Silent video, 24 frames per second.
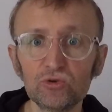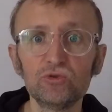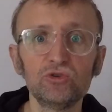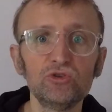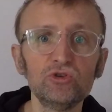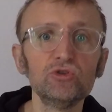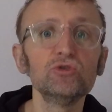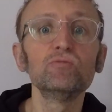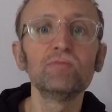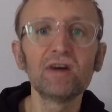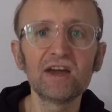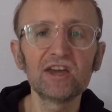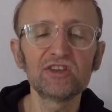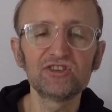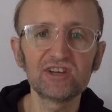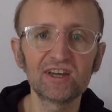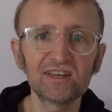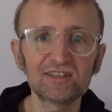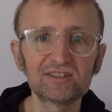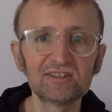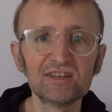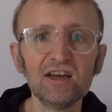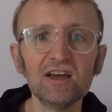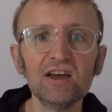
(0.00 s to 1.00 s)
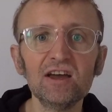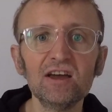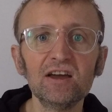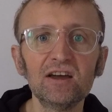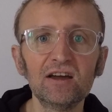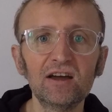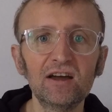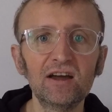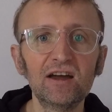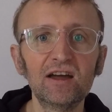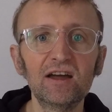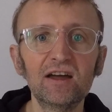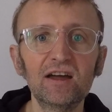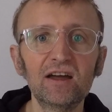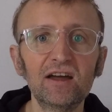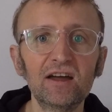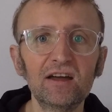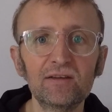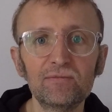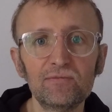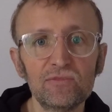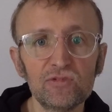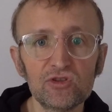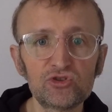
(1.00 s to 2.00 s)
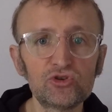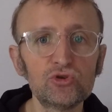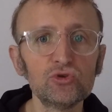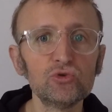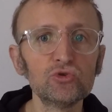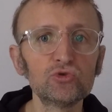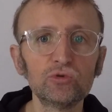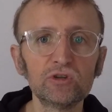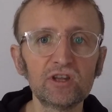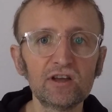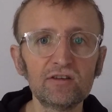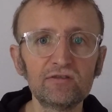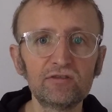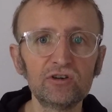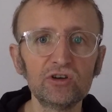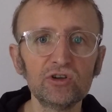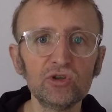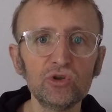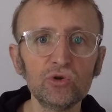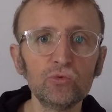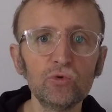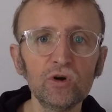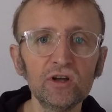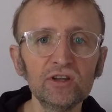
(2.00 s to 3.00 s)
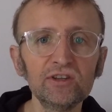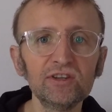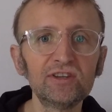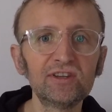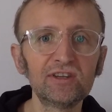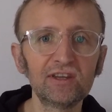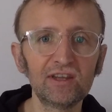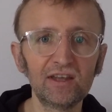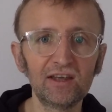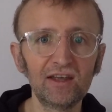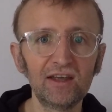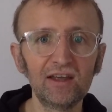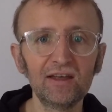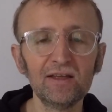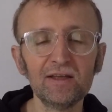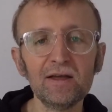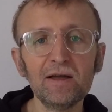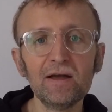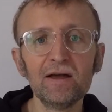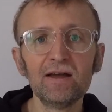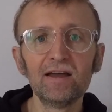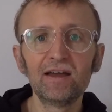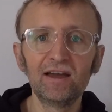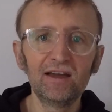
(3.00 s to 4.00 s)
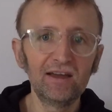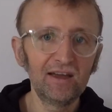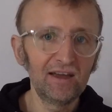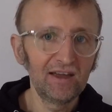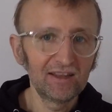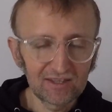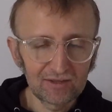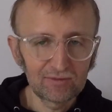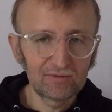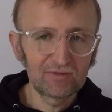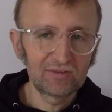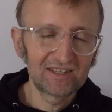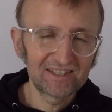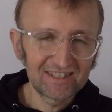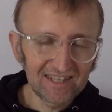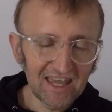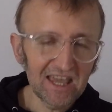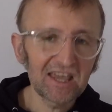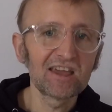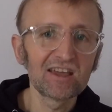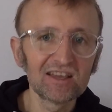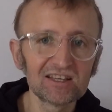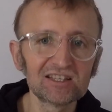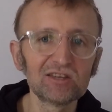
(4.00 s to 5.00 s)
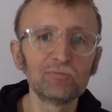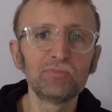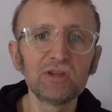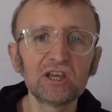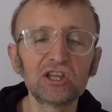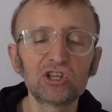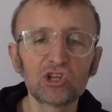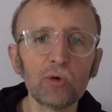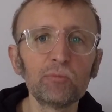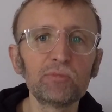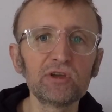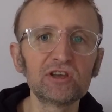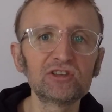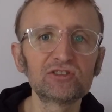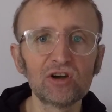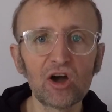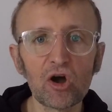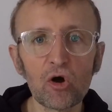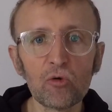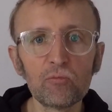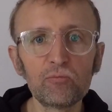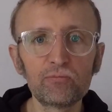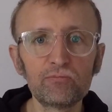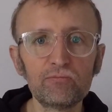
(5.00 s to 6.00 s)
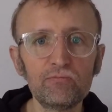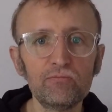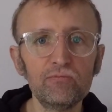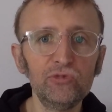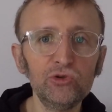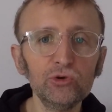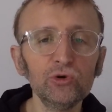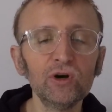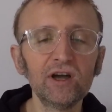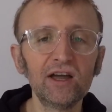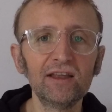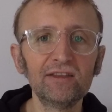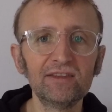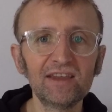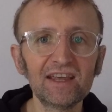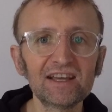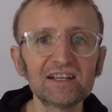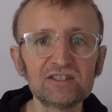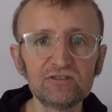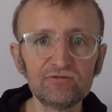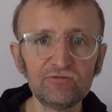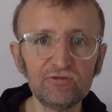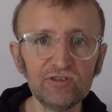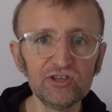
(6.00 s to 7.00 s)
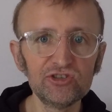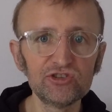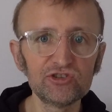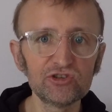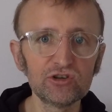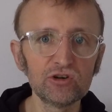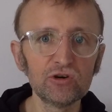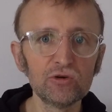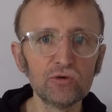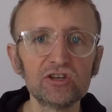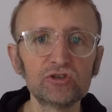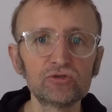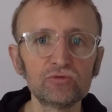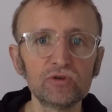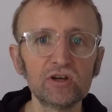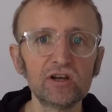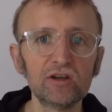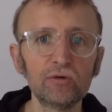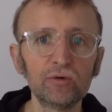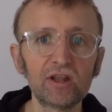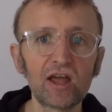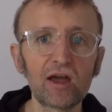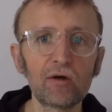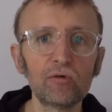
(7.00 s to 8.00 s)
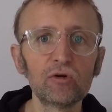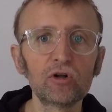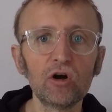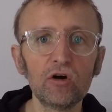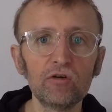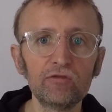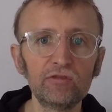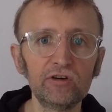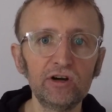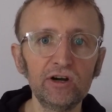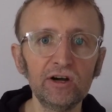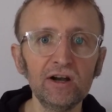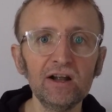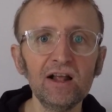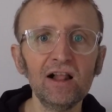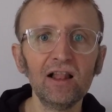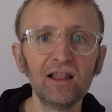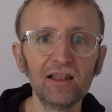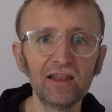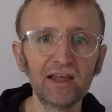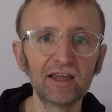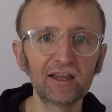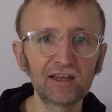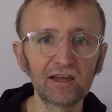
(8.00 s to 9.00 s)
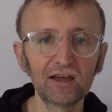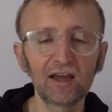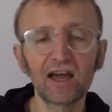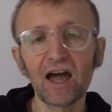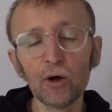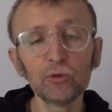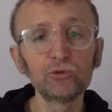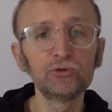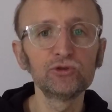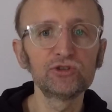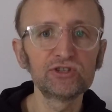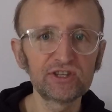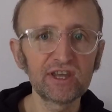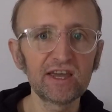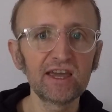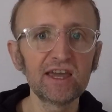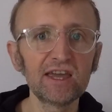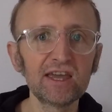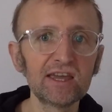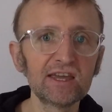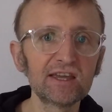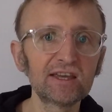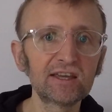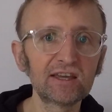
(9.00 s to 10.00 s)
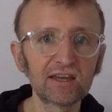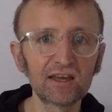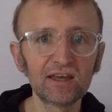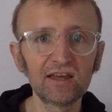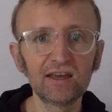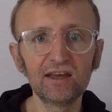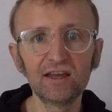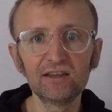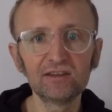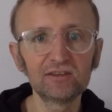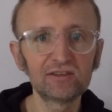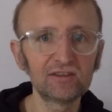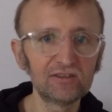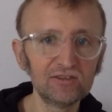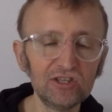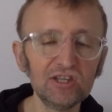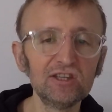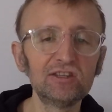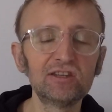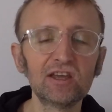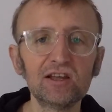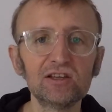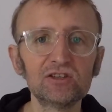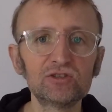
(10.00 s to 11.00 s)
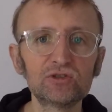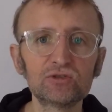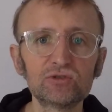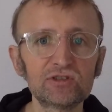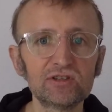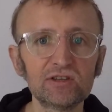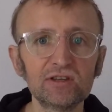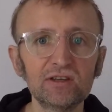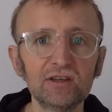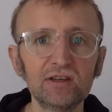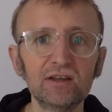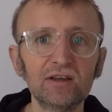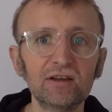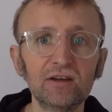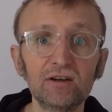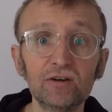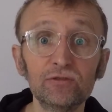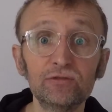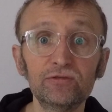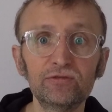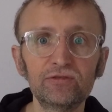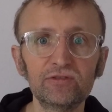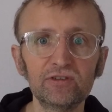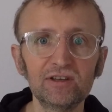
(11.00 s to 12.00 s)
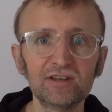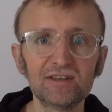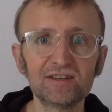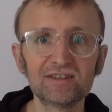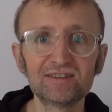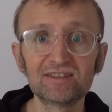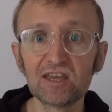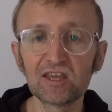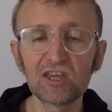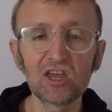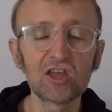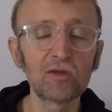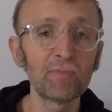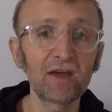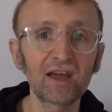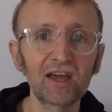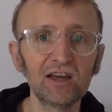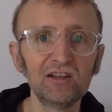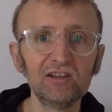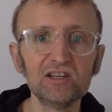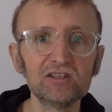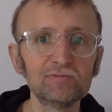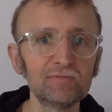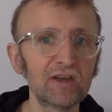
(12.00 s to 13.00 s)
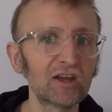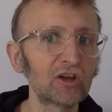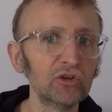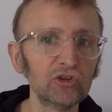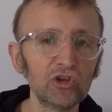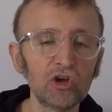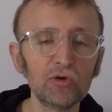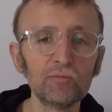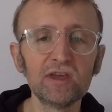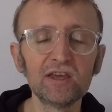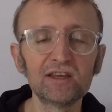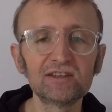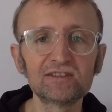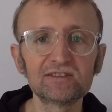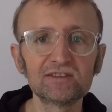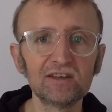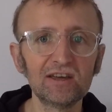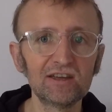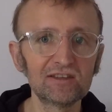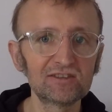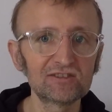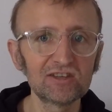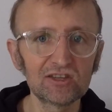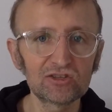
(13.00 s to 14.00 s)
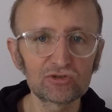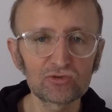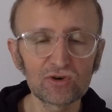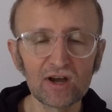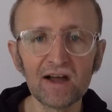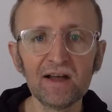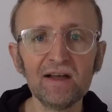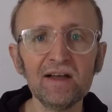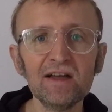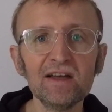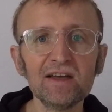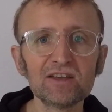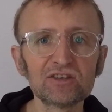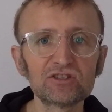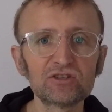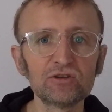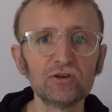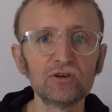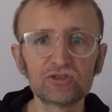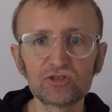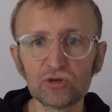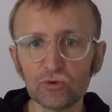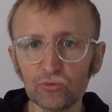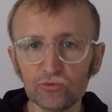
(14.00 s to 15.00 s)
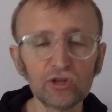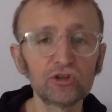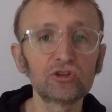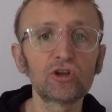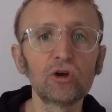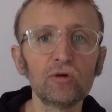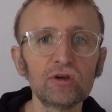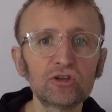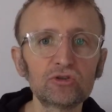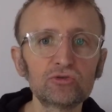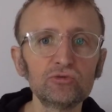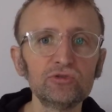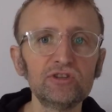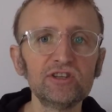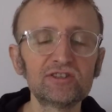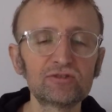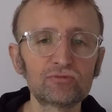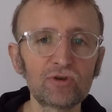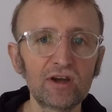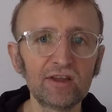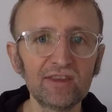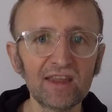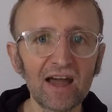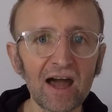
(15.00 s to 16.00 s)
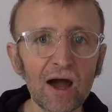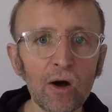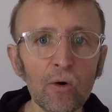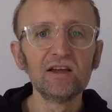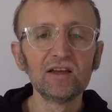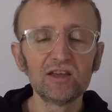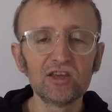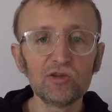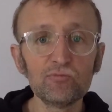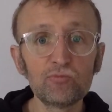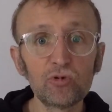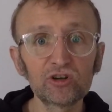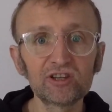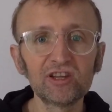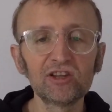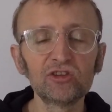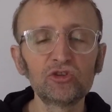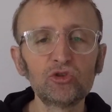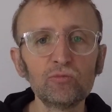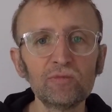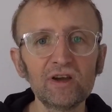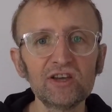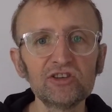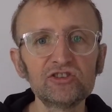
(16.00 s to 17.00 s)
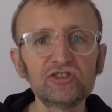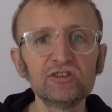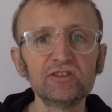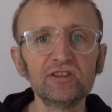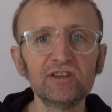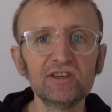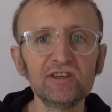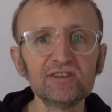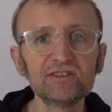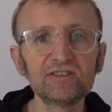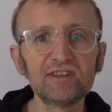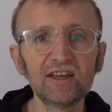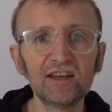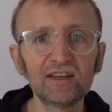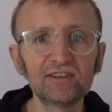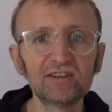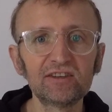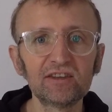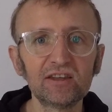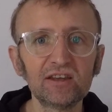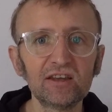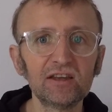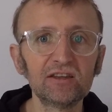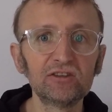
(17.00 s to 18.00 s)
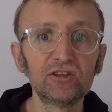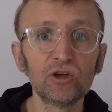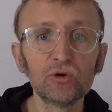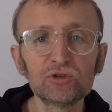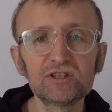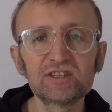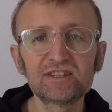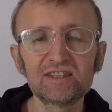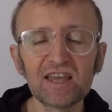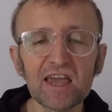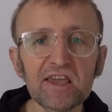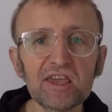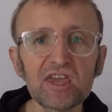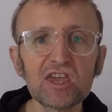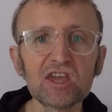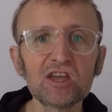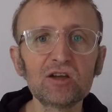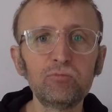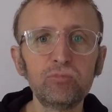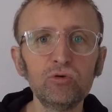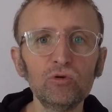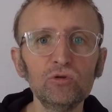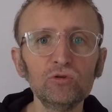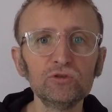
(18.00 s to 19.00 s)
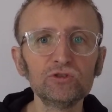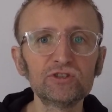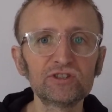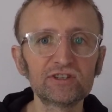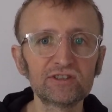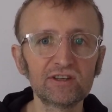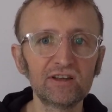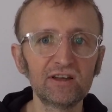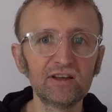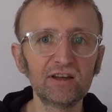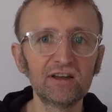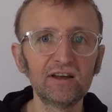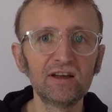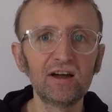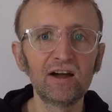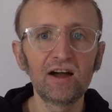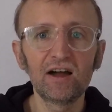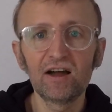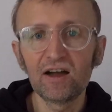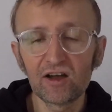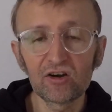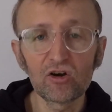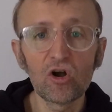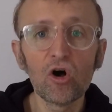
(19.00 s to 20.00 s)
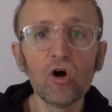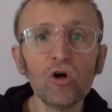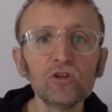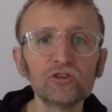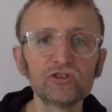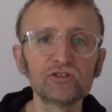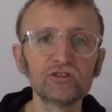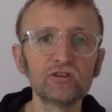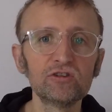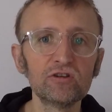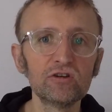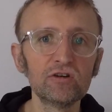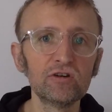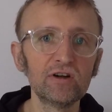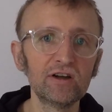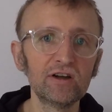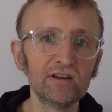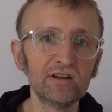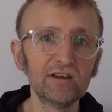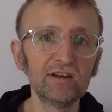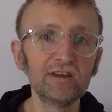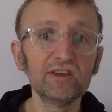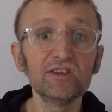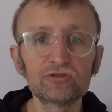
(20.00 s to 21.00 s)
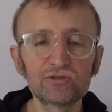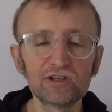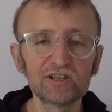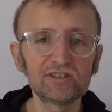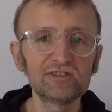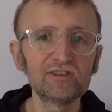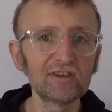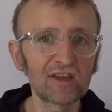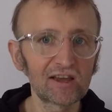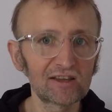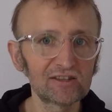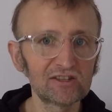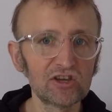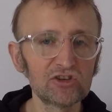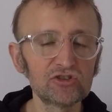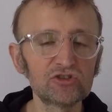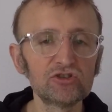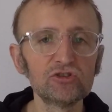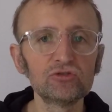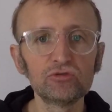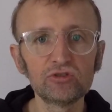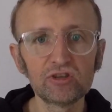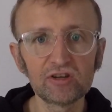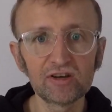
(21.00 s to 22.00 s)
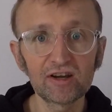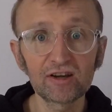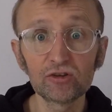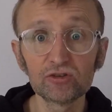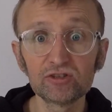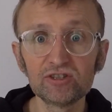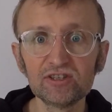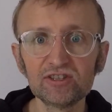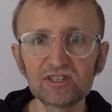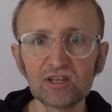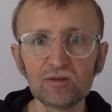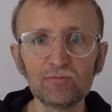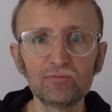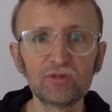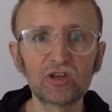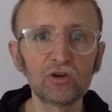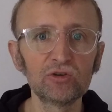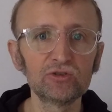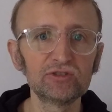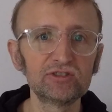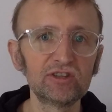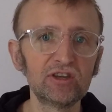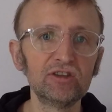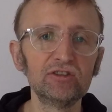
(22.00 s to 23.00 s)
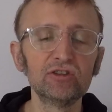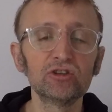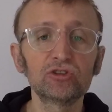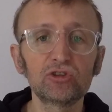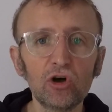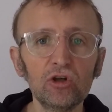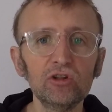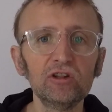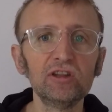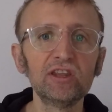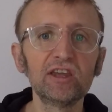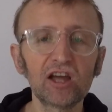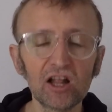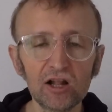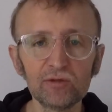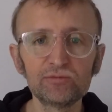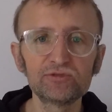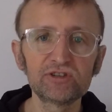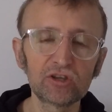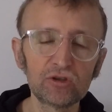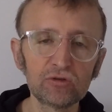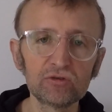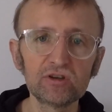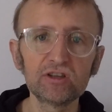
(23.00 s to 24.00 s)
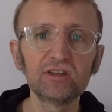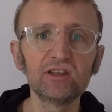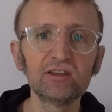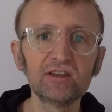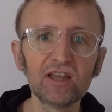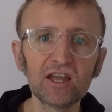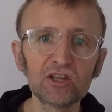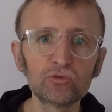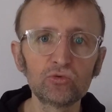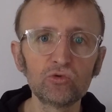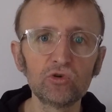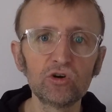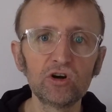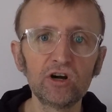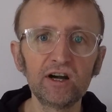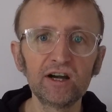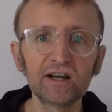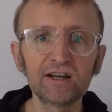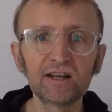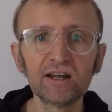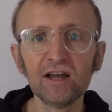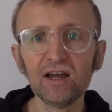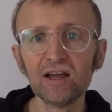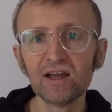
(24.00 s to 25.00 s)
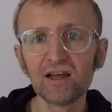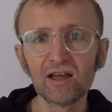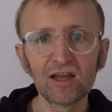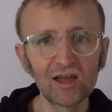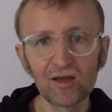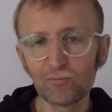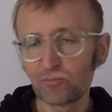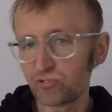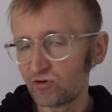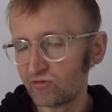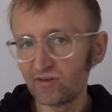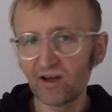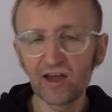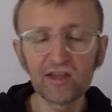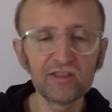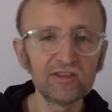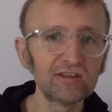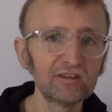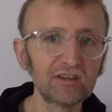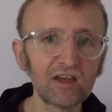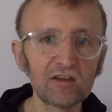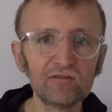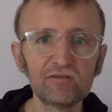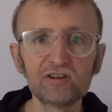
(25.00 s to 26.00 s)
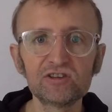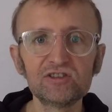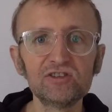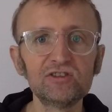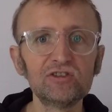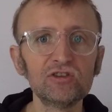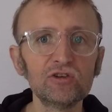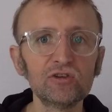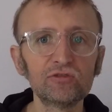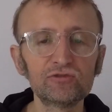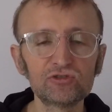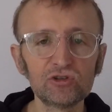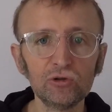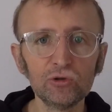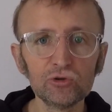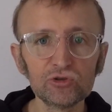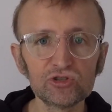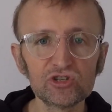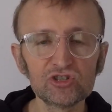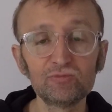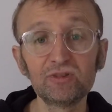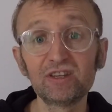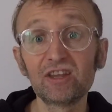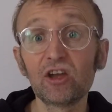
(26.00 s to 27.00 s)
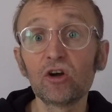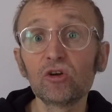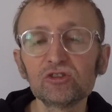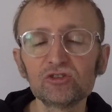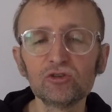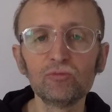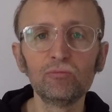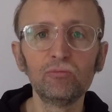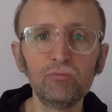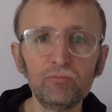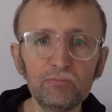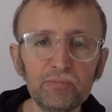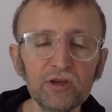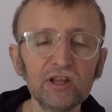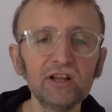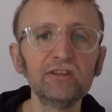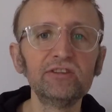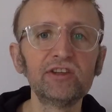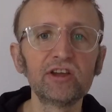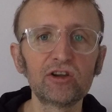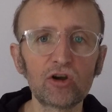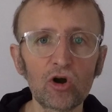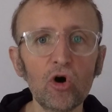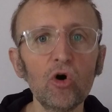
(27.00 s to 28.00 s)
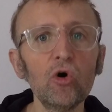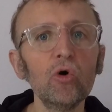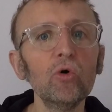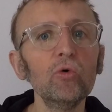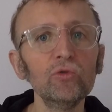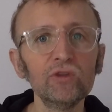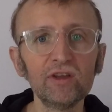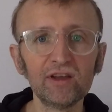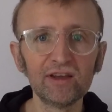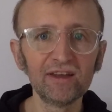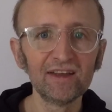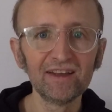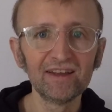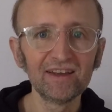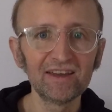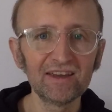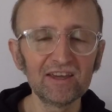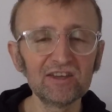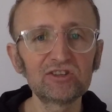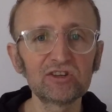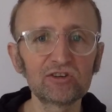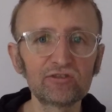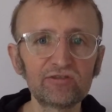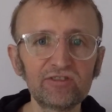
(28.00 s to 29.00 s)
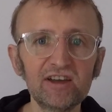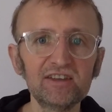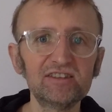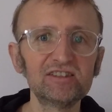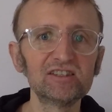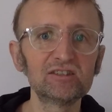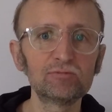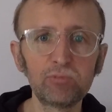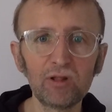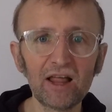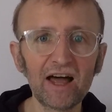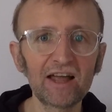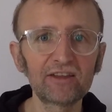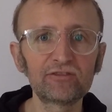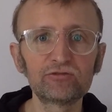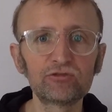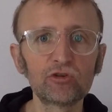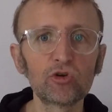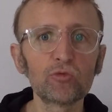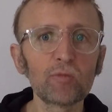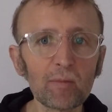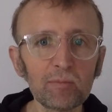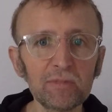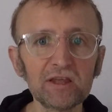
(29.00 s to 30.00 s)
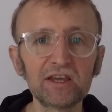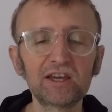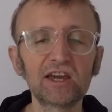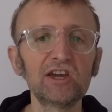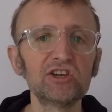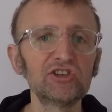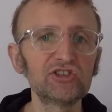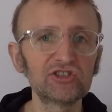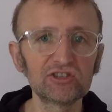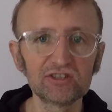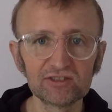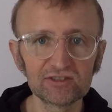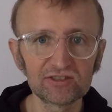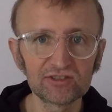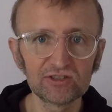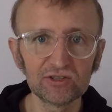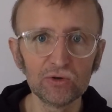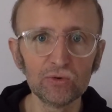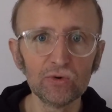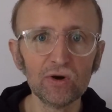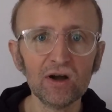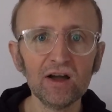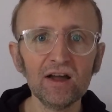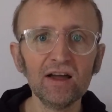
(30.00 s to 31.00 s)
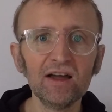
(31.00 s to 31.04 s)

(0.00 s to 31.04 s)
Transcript: you may just choose whatever you want. And staking is a big topic, so I'll do a next video when I will cover like how to stake and details of staking mechanism, economics, etc. So not going to this right now. Important to mention is that those staking pools are also interesting extension to their ecosystem because they not only help securing the network, providing diversity of solutions, but they also build their own interfaces, platform, applications. So